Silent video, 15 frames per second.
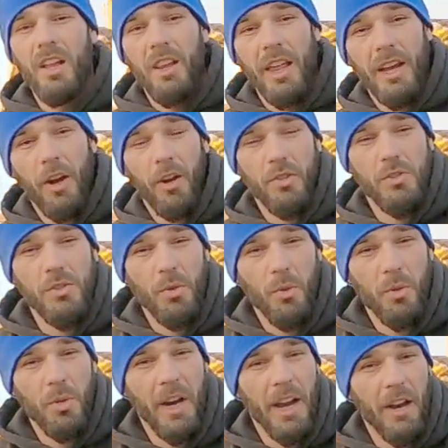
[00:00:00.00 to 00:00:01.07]
Like our
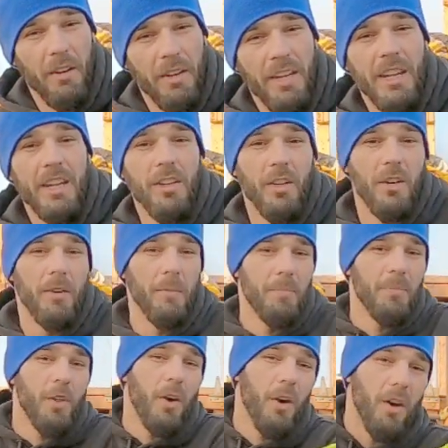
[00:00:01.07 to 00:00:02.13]
solar air heater
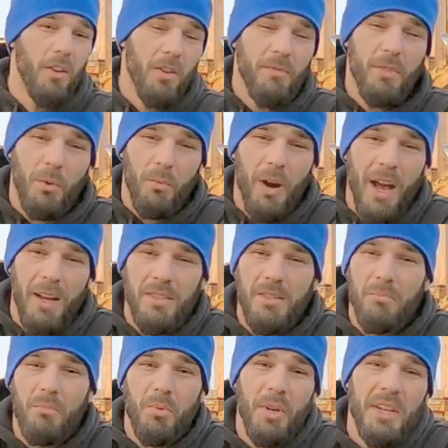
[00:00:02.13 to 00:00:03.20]
all of the rocks
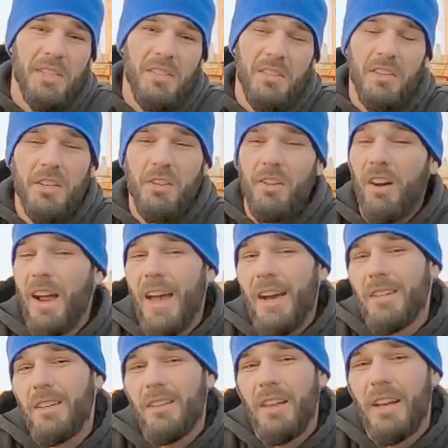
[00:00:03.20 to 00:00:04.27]
and bricks in here are
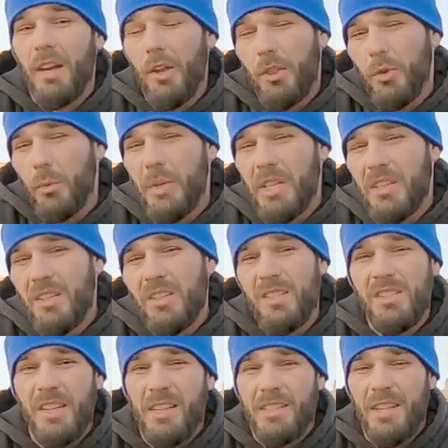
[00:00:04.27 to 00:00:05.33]
acting like a three to
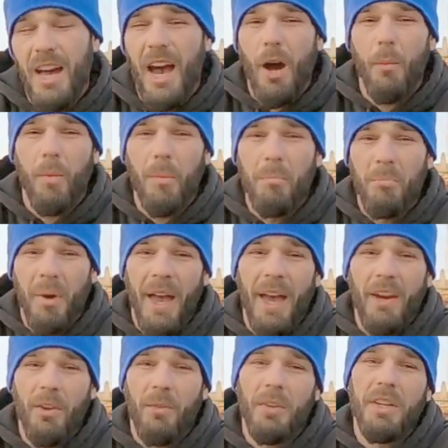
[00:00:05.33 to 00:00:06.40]
six hour
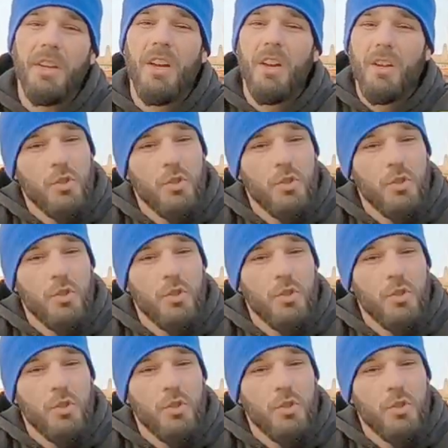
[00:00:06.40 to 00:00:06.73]
battery,